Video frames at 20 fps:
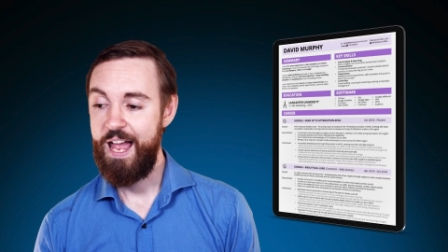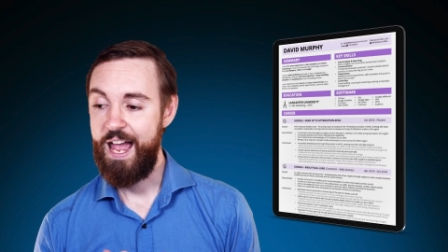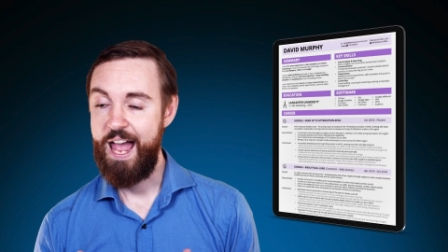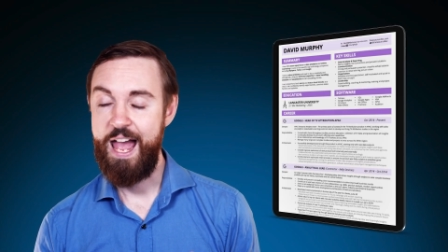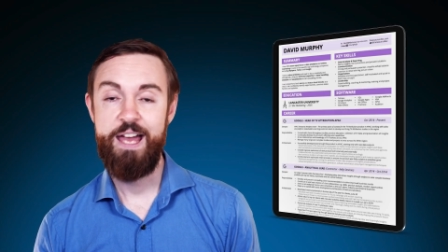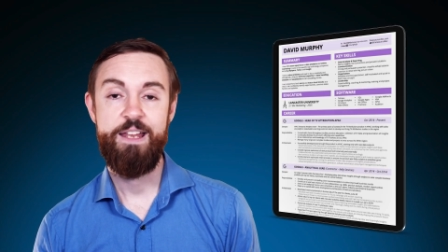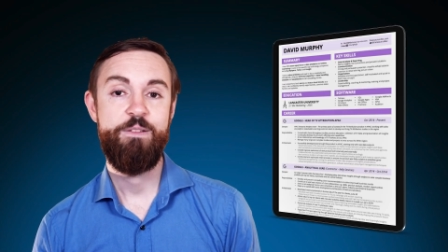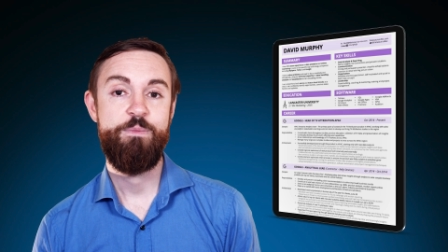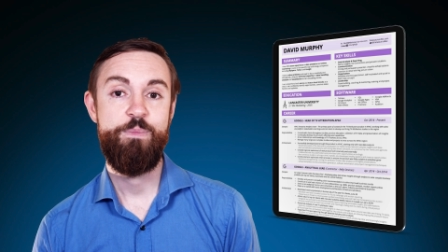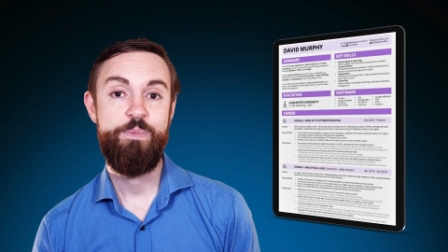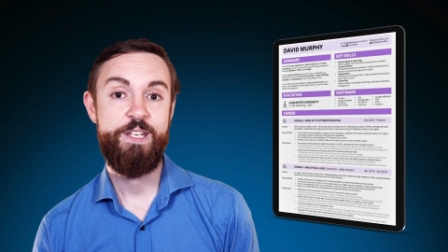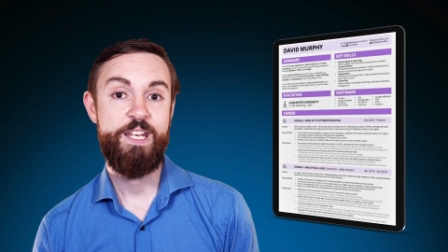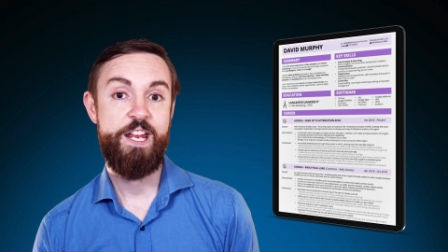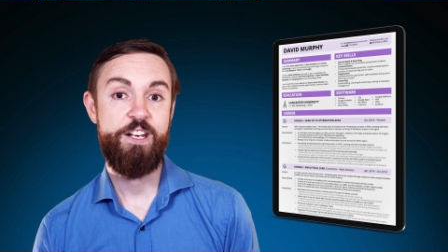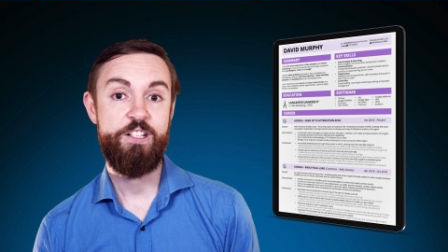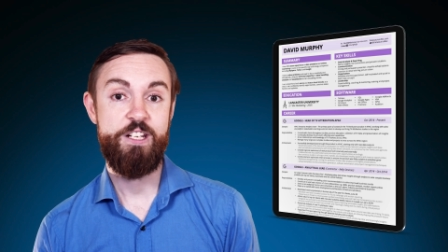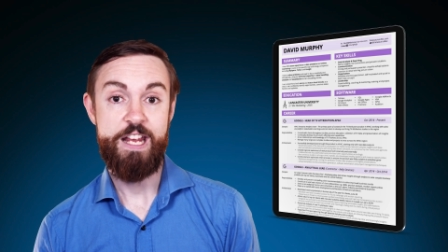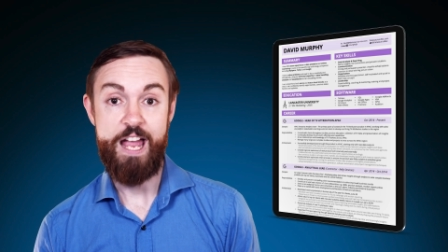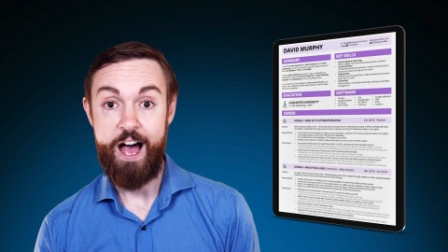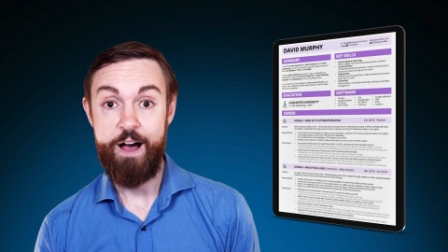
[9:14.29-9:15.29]
and
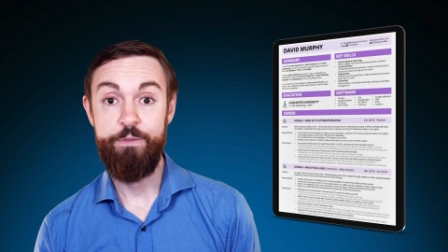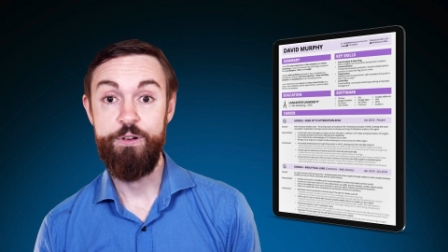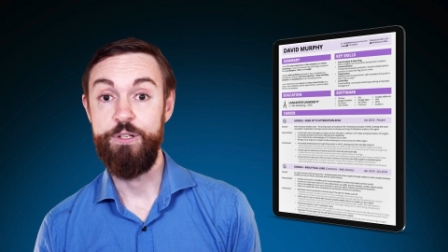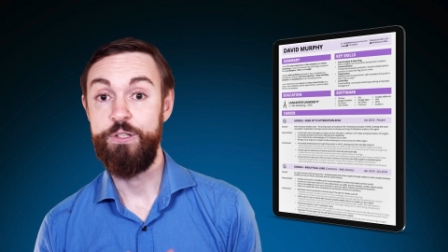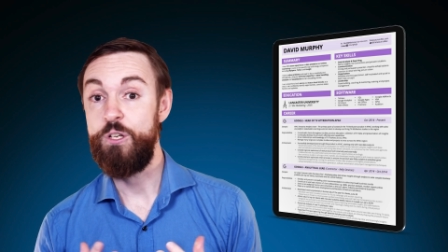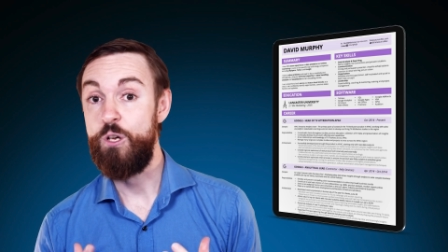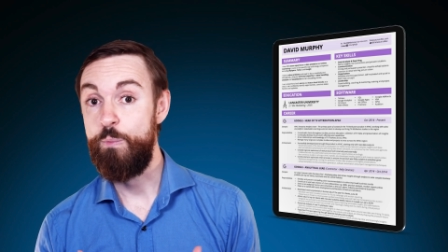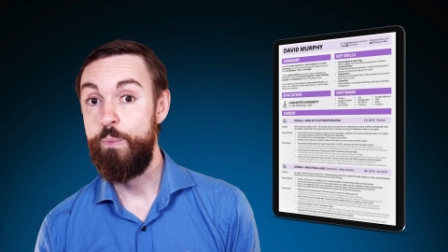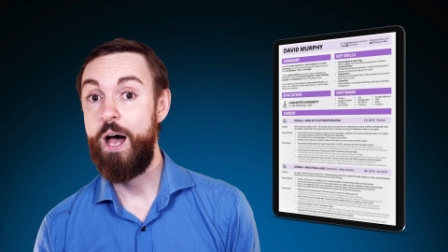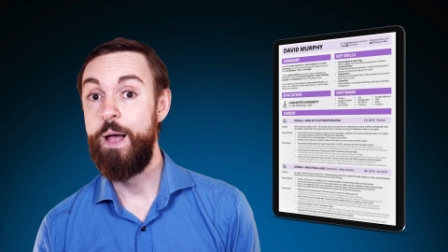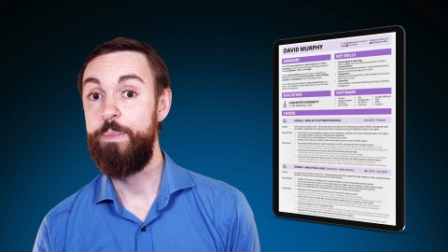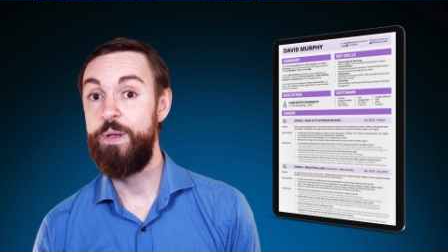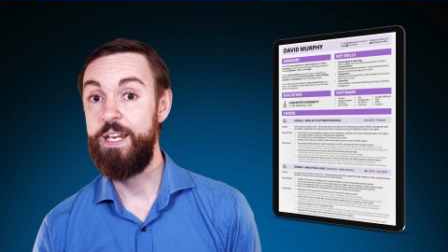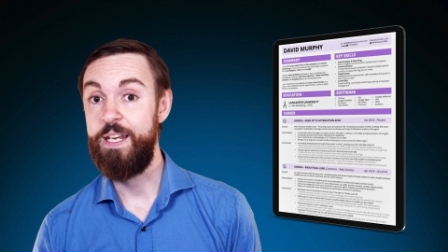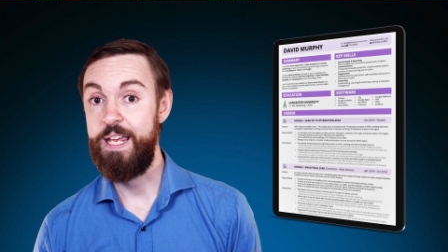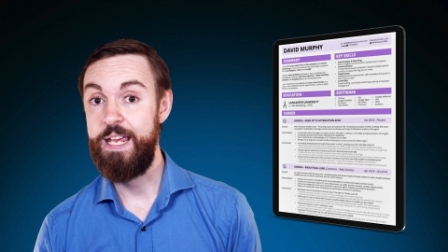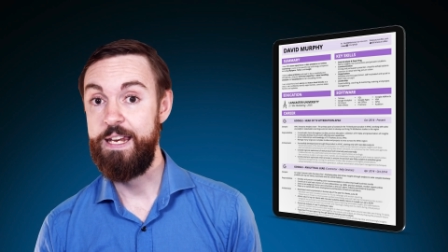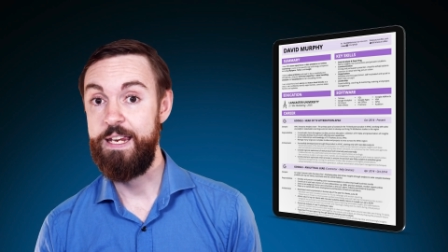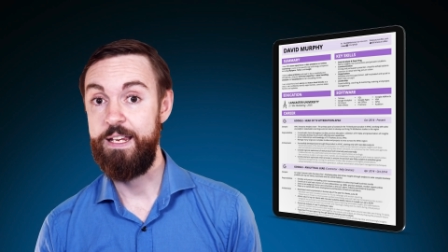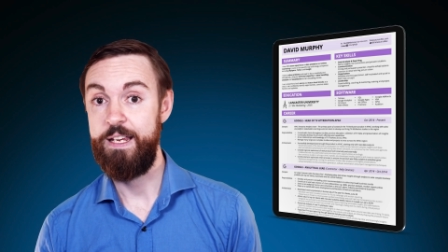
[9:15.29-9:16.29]
potentially others who might be
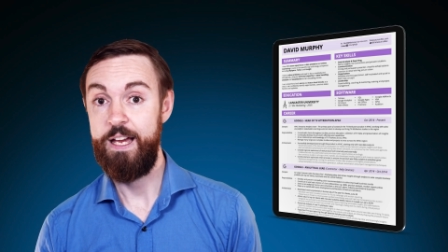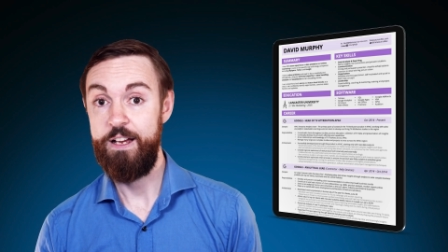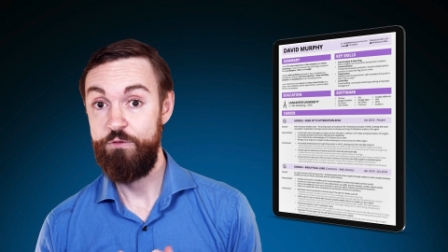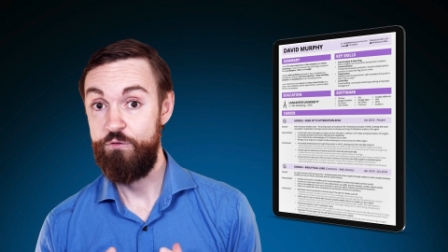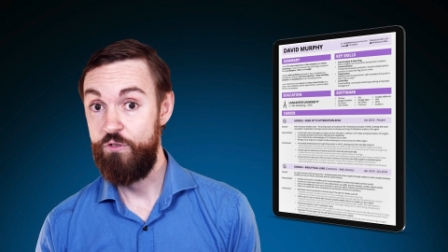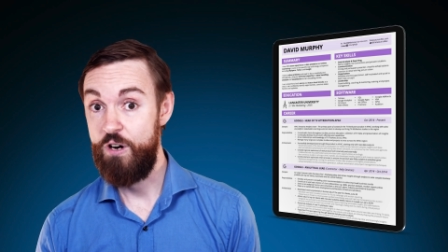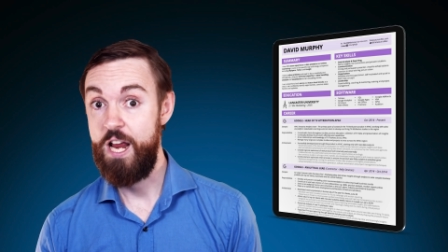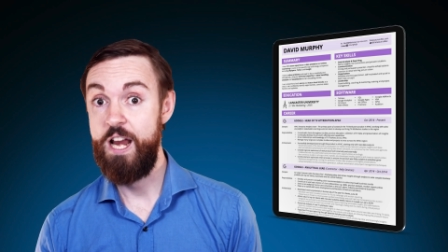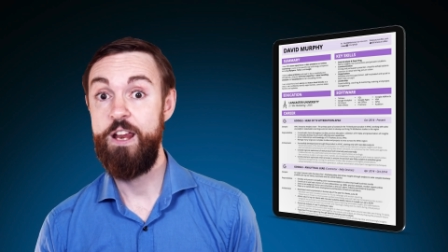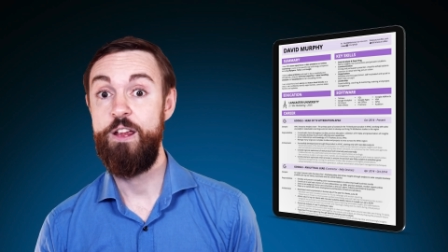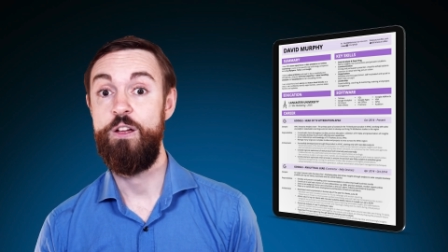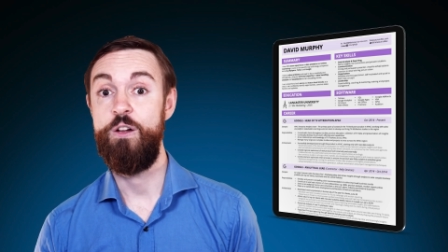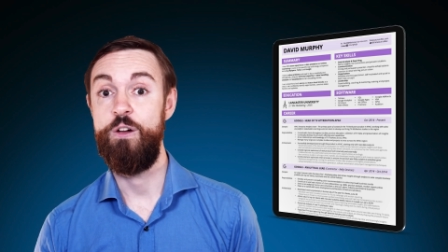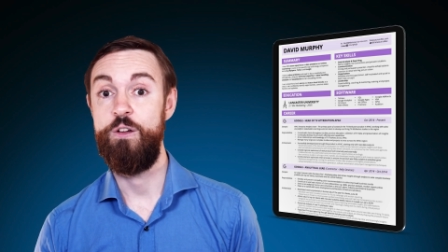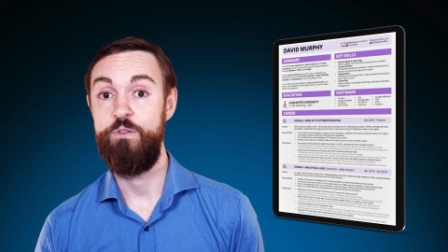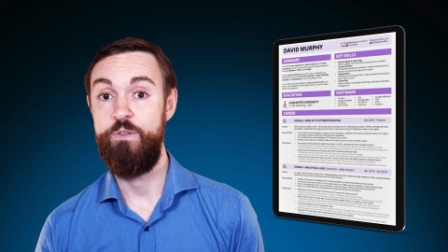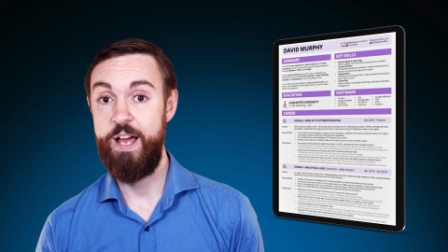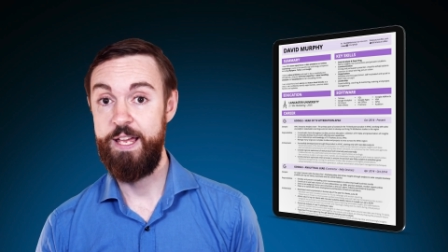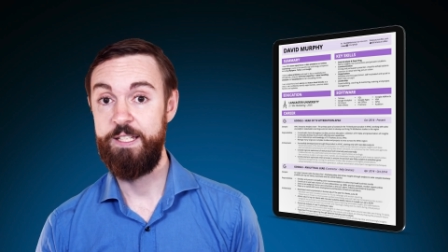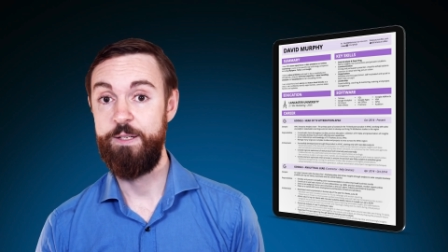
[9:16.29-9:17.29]
needing a really
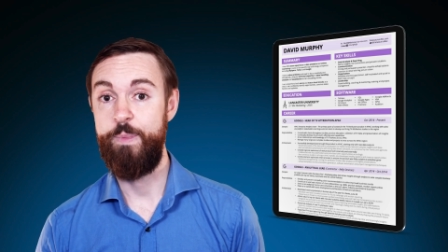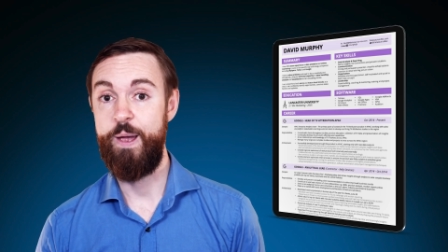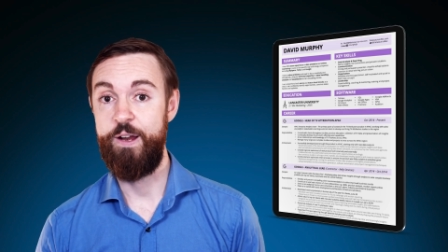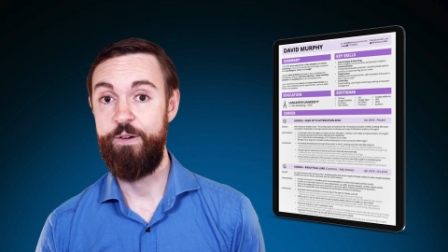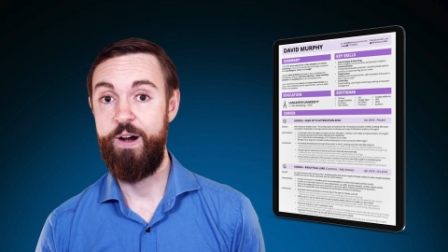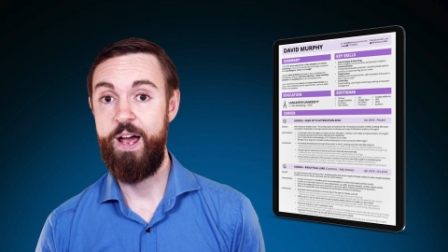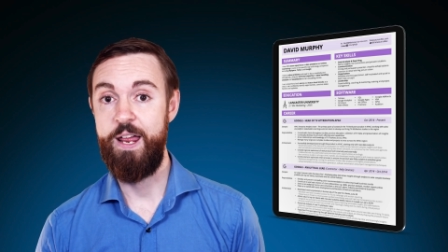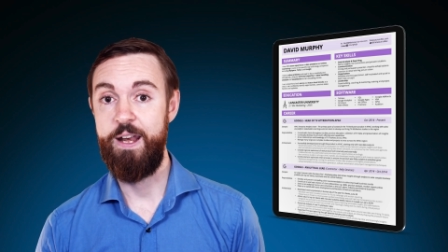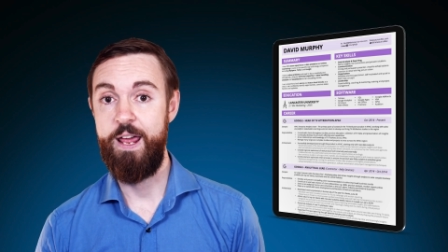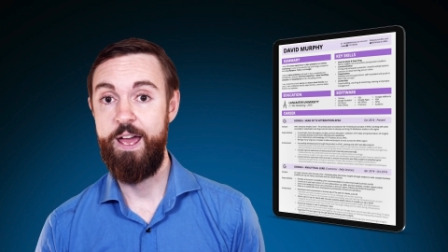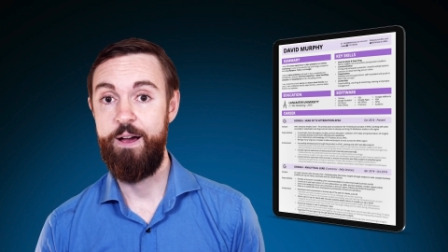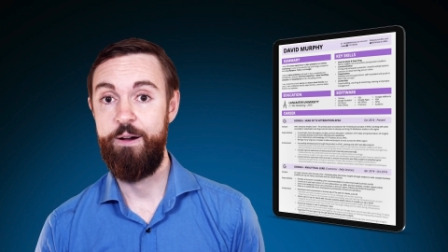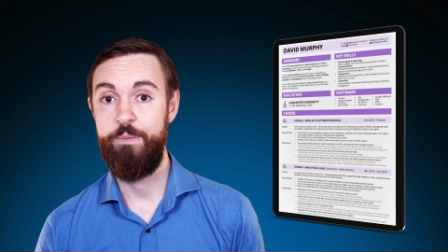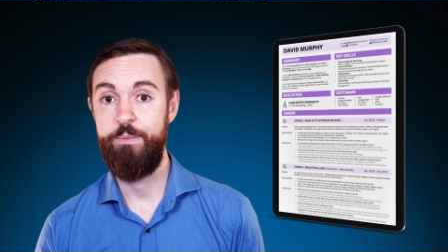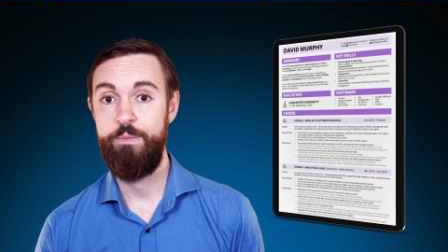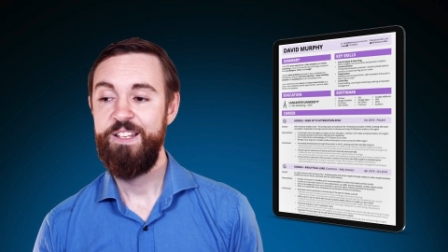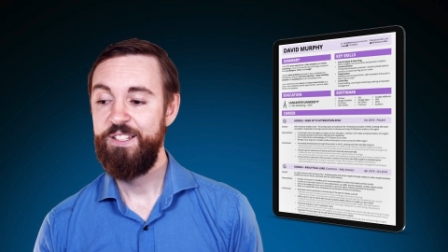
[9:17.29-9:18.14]
good resume right now.